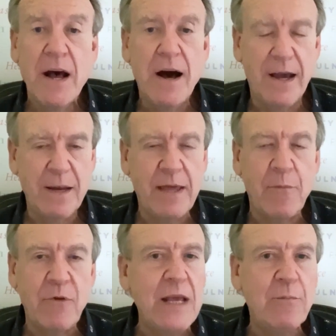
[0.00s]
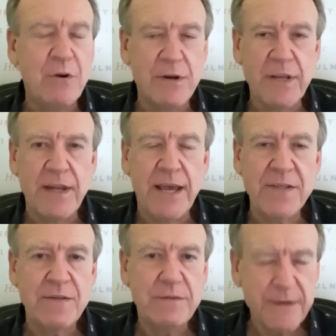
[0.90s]
are going to become really important in
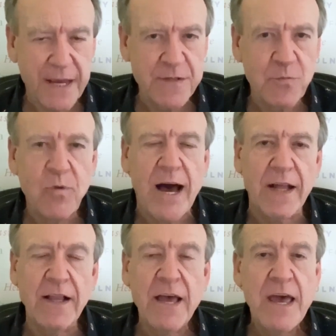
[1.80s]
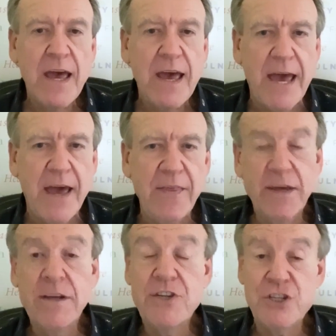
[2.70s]
the next while. And
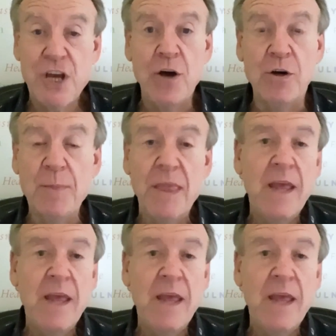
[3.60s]
they're going to show